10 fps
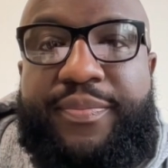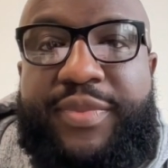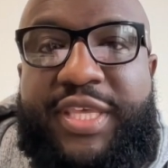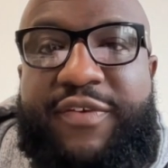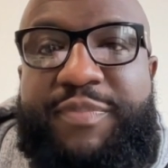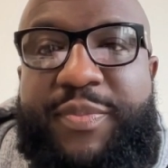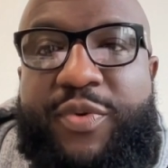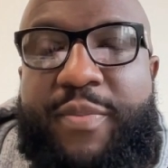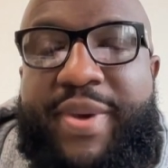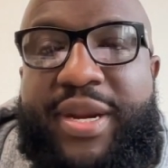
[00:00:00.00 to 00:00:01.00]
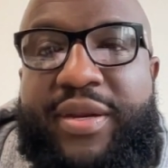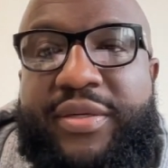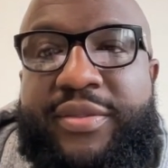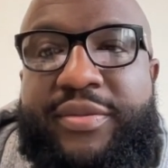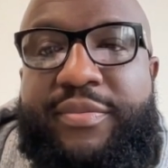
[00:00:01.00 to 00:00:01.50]
give people a
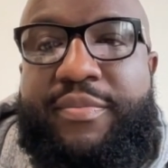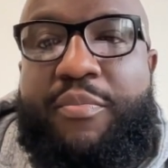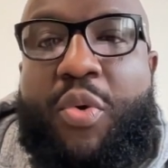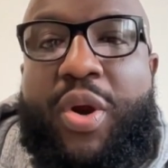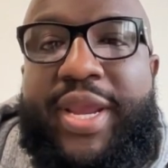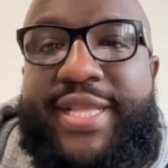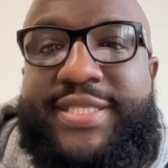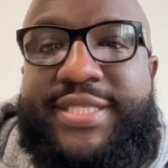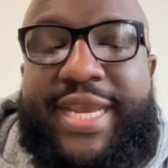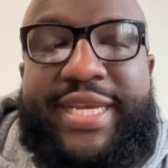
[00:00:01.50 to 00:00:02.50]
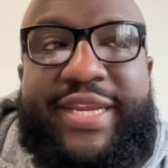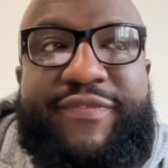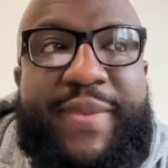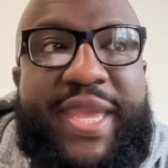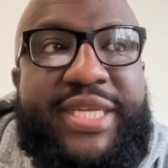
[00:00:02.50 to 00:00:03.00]
better, more insight and
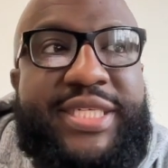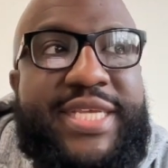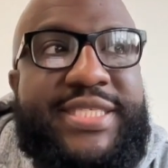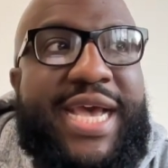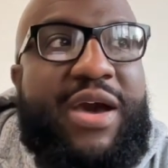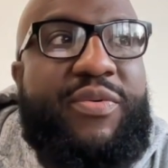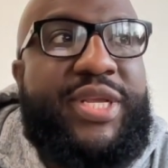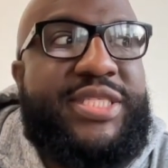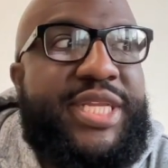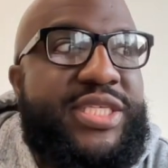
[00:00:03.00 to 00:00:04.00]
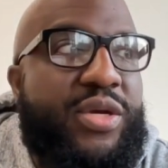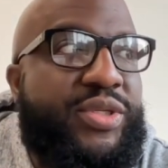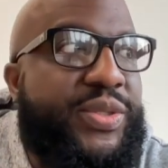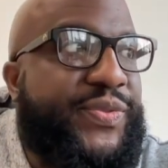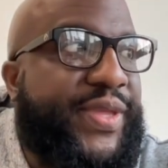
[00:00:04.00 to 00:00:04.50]
information as to how it is that he's going
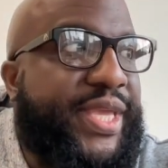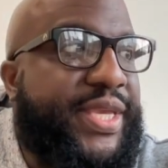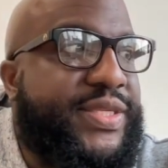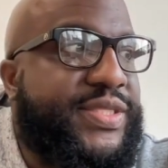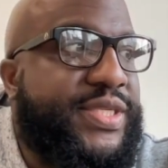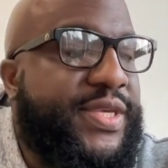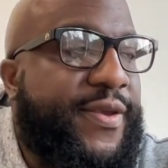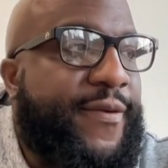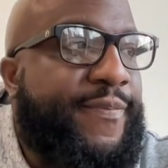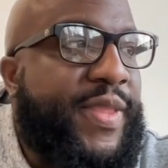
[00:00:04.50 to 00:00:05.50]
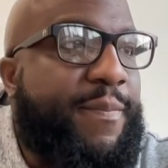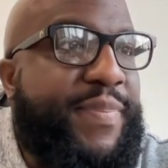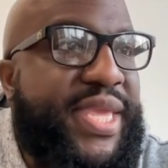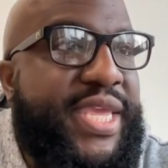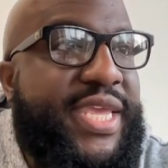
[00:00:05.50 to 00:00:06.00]
to do things.
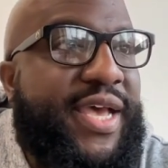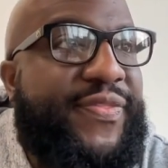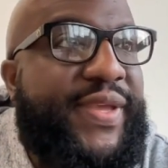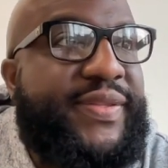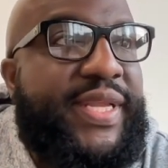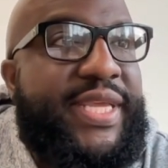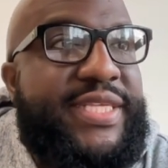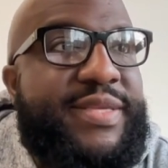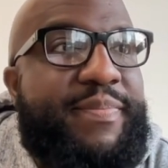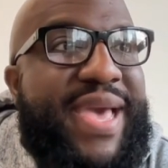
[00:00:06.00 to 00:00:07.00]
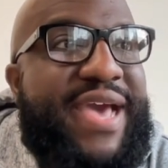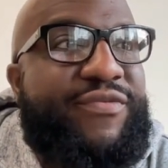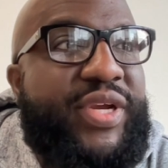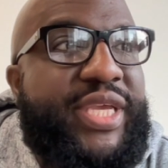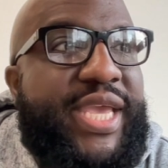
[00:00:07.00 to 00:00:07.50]
B, I think that he's a
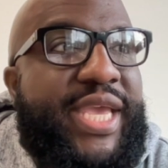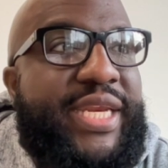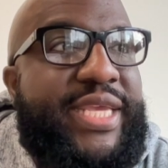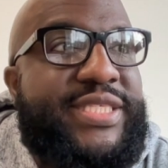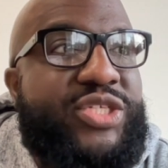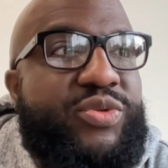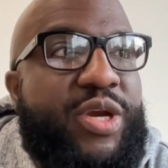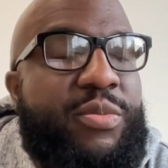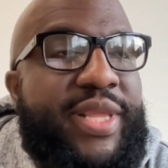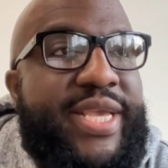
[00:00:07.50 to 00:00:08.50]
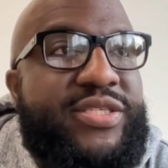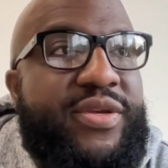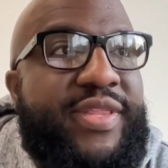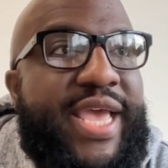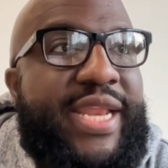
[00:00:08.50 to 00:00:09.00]
maverick and he's a trailblazer,
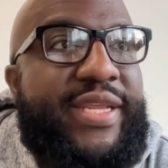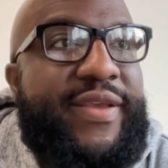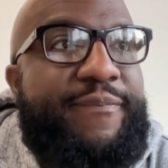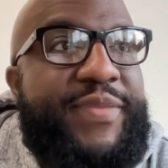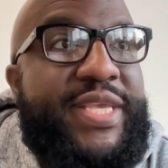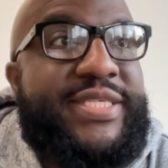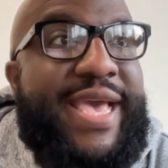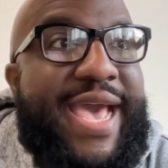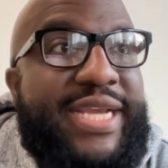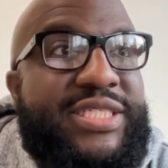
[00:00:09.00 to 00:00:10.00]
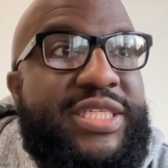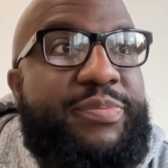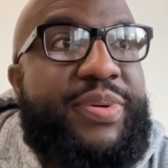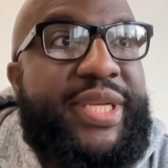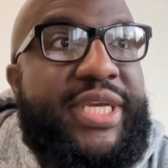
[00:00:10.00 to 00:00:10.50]
and that he's actually
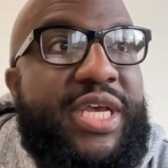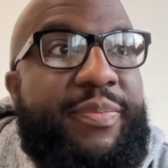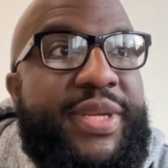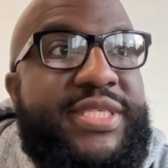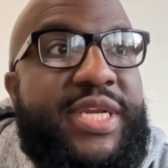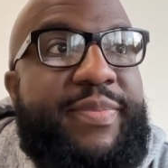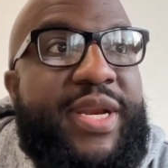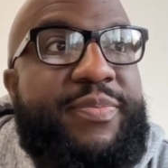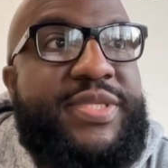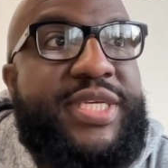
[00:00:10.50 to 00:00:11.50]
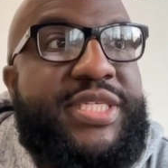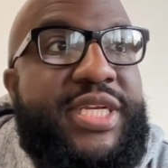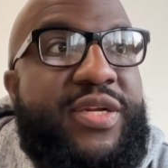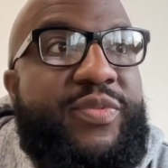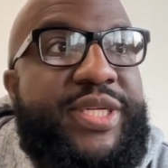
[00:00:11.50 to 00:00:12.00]
putting companies in a better position,
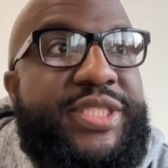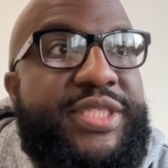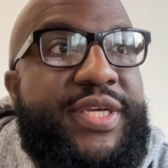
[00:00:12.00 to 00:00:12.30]
in which